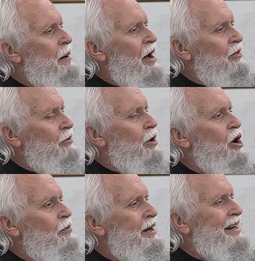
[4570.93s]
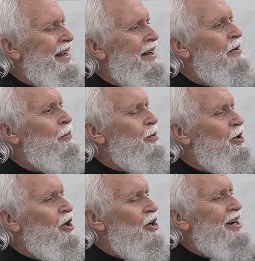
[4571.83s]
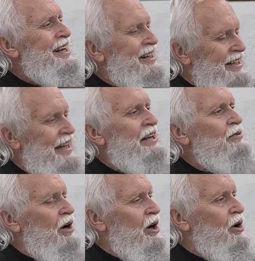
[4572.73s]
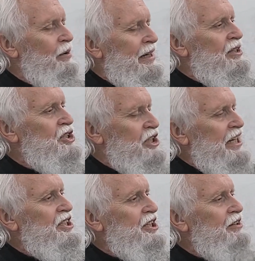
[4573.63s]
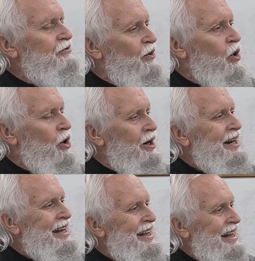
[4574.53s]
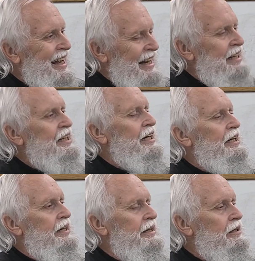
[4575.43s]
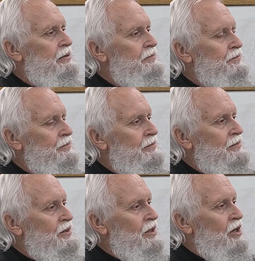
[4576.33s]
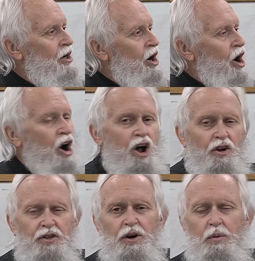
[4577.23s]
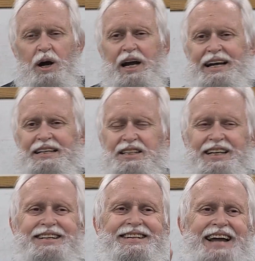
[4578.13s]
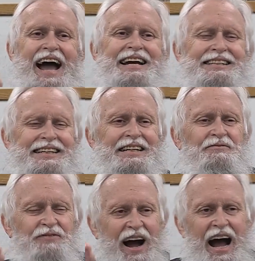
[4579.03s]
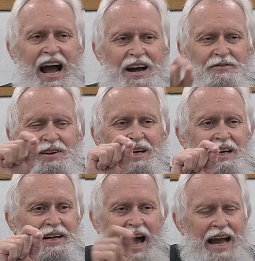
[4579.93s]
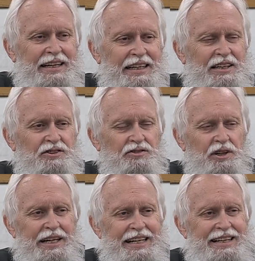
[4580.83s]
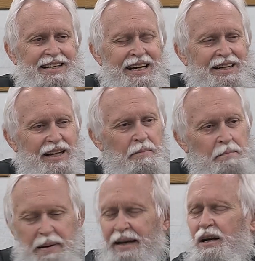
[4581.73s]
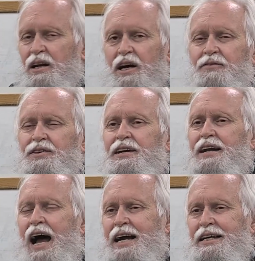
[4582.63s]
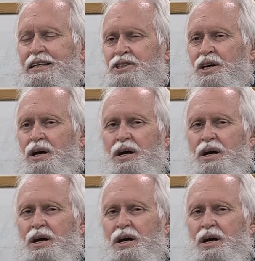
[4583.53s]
by the Roman Emperor Nero in 64 AD, all the way to 95, 93, the middle of the 90s,